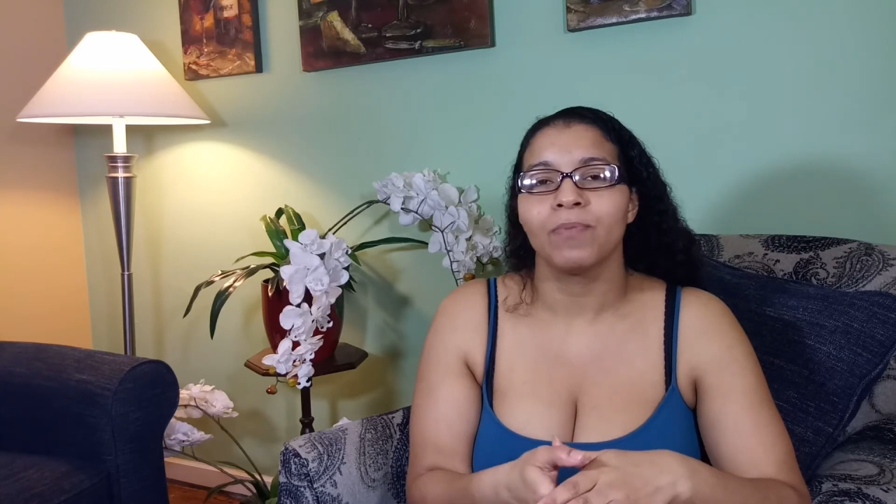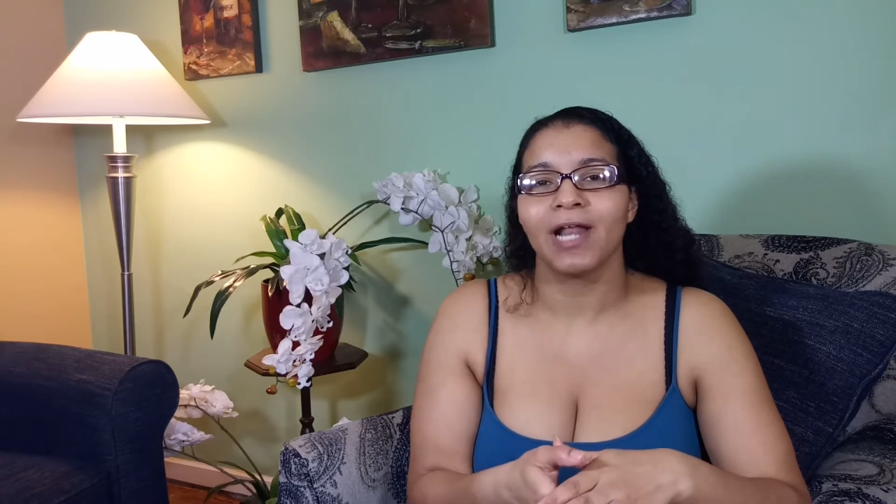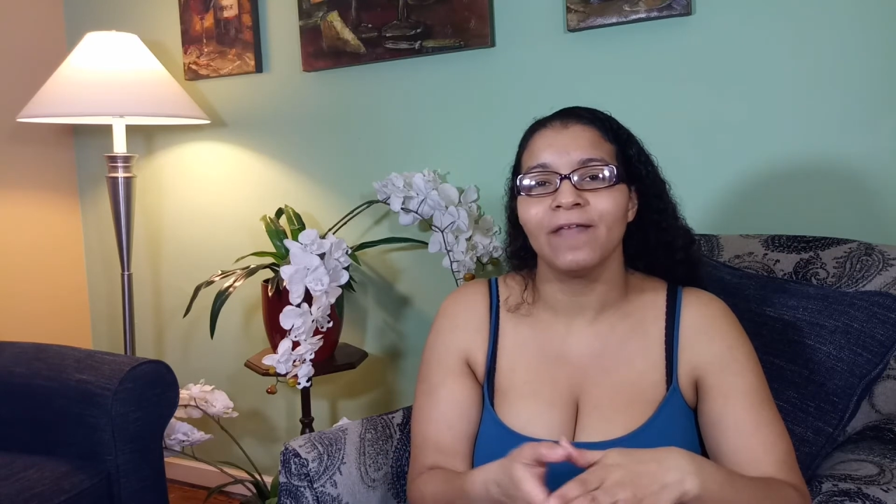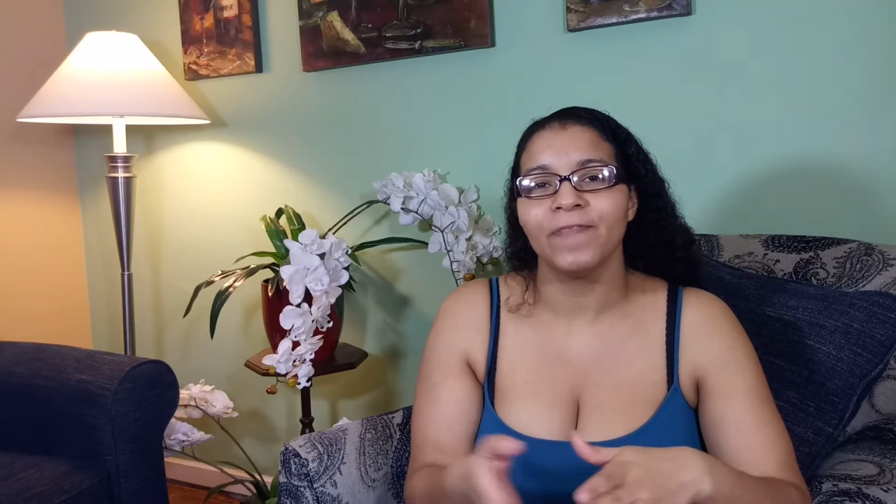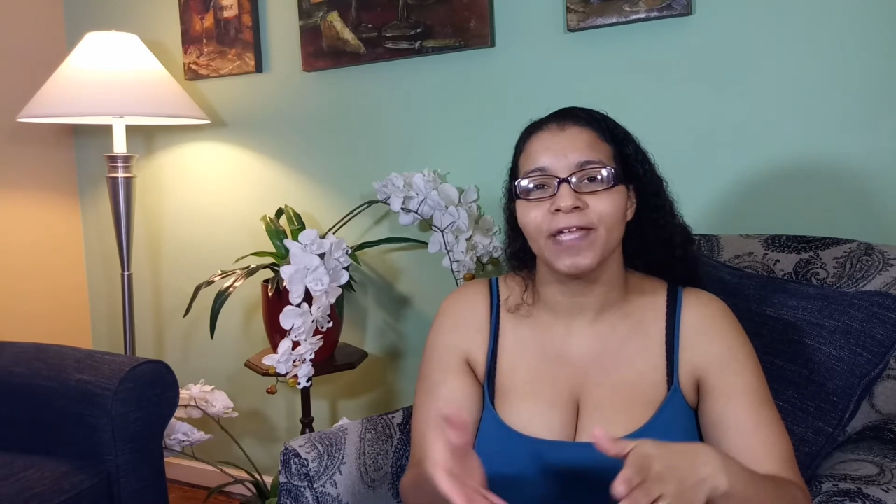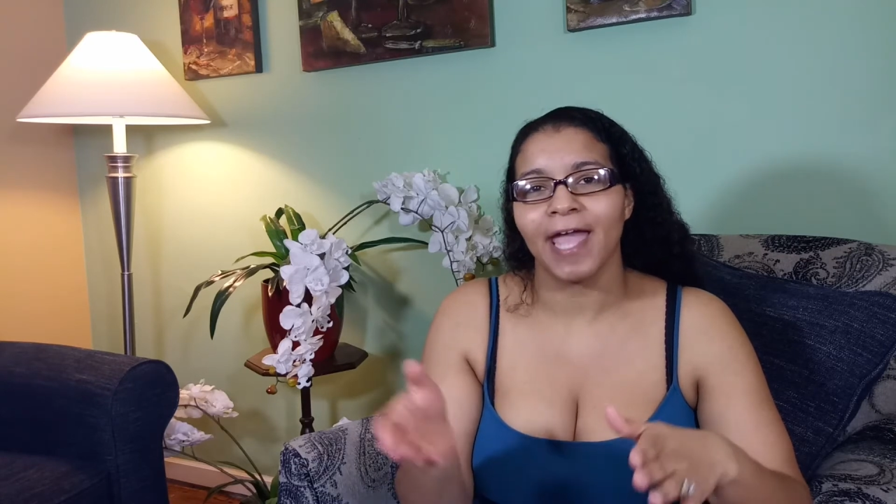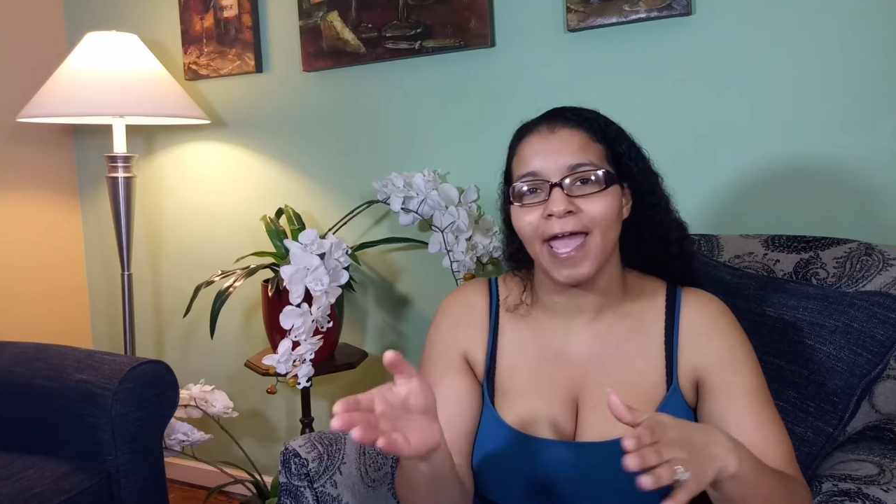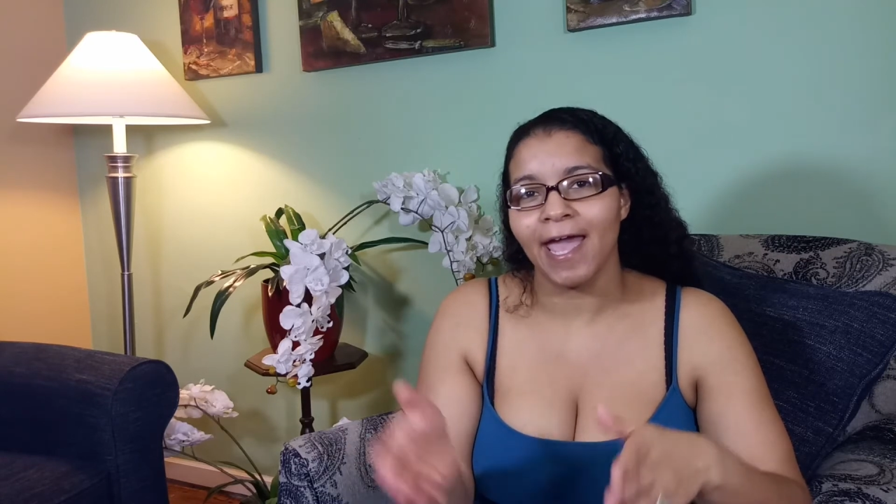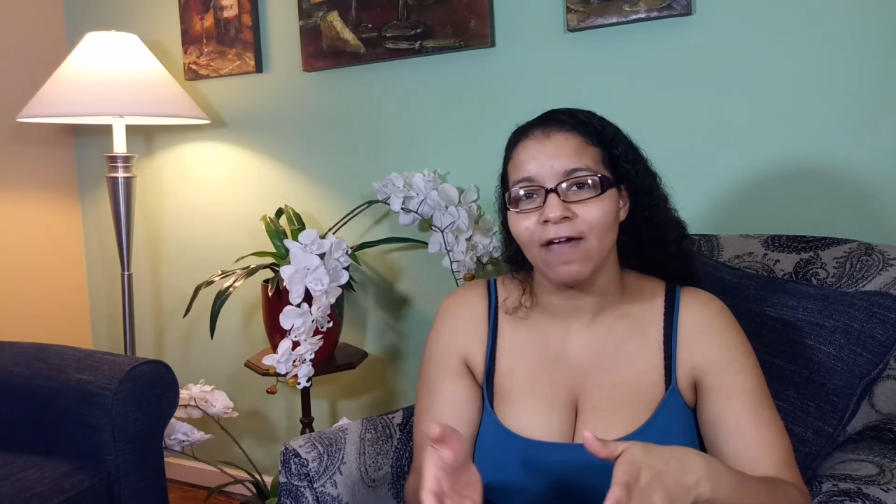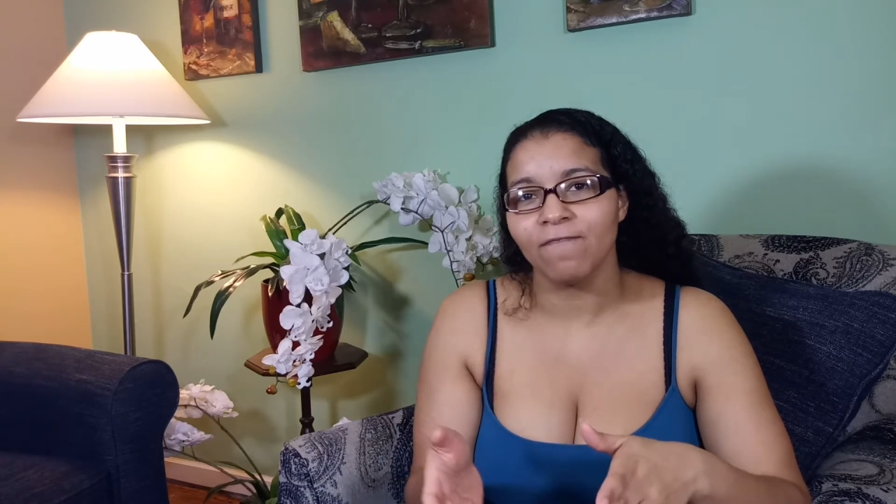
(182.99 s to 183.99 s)
I think
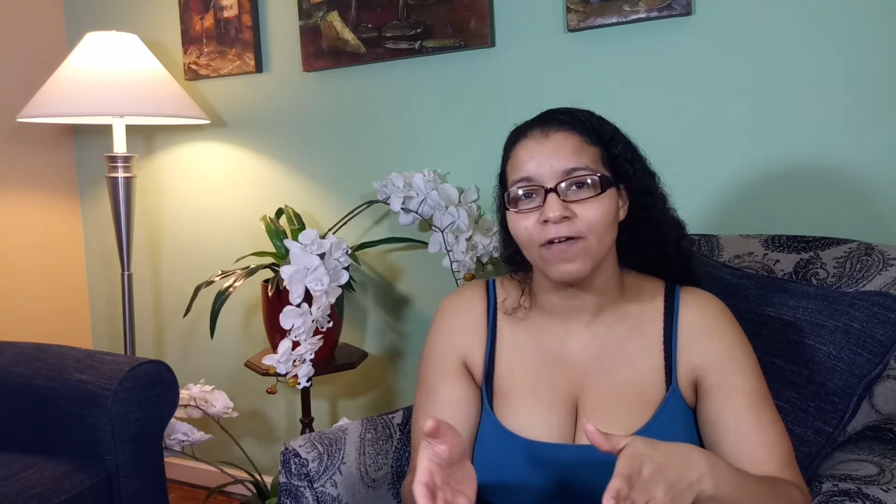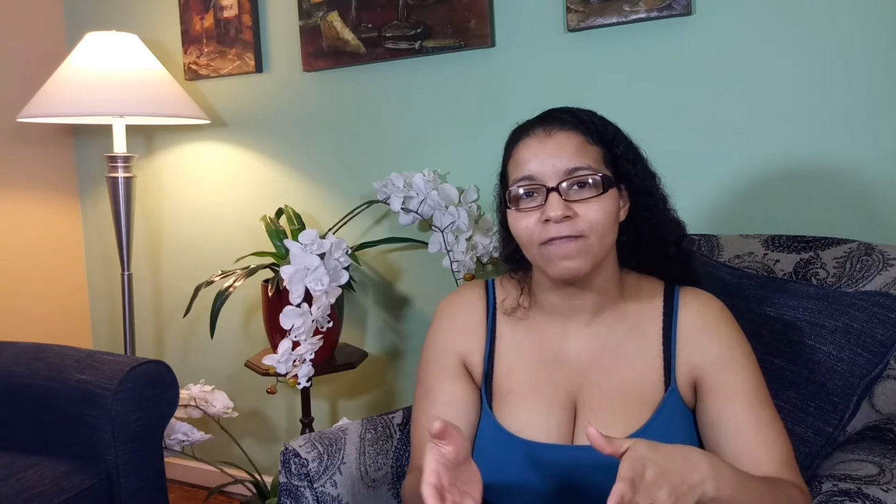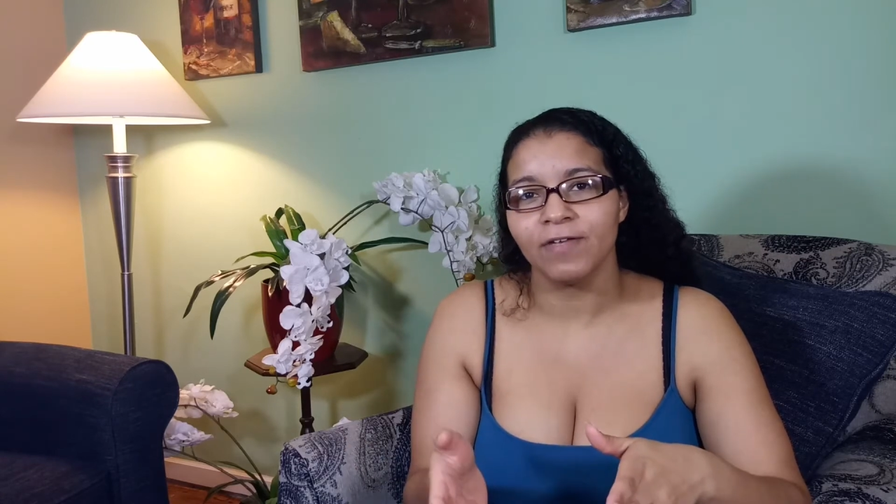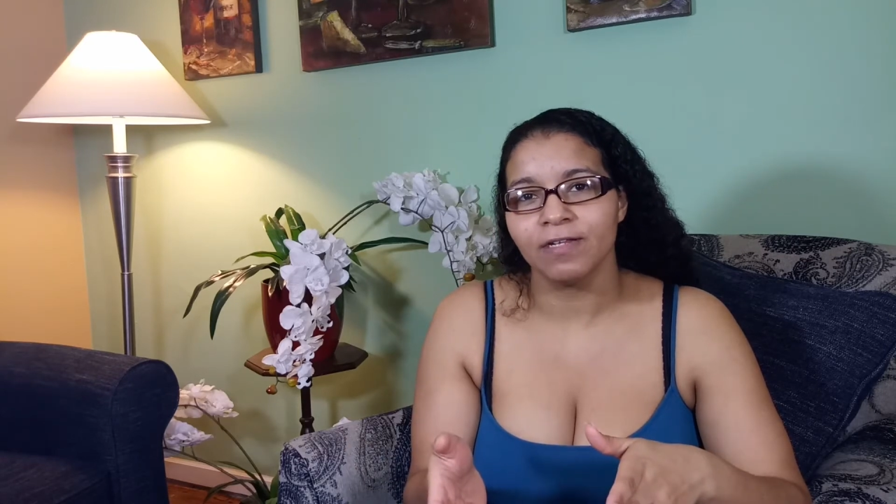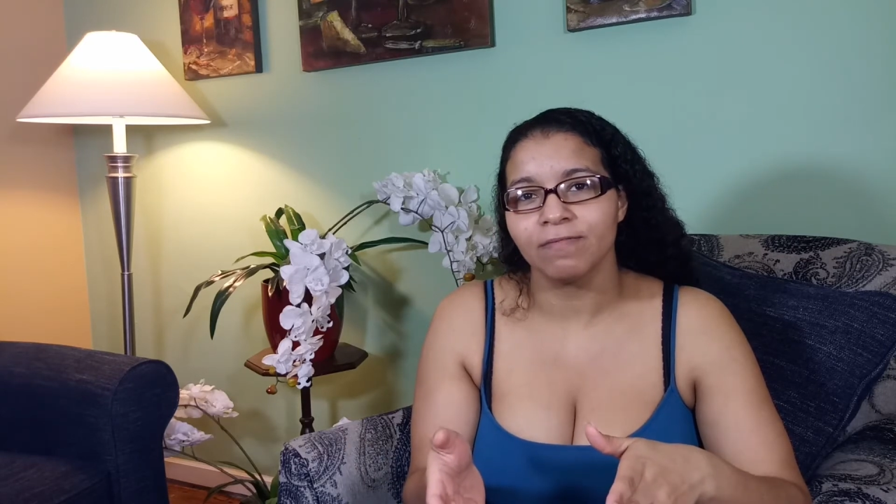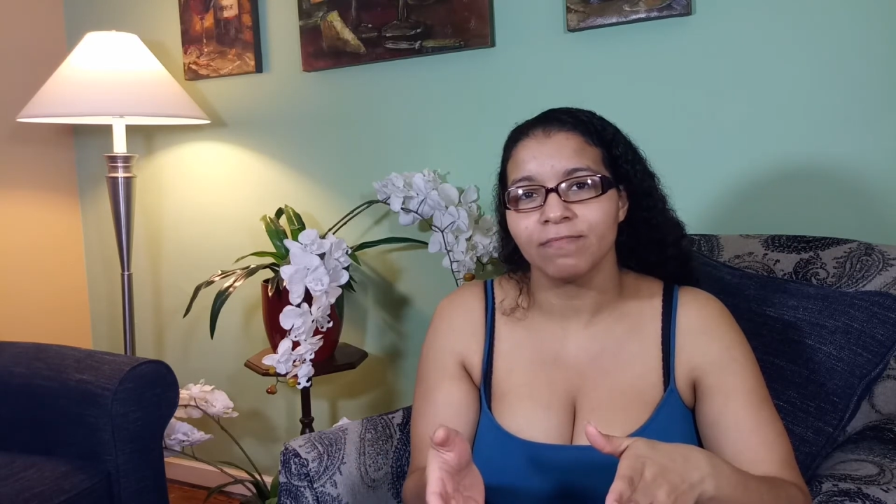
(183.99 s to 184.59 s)
half of it,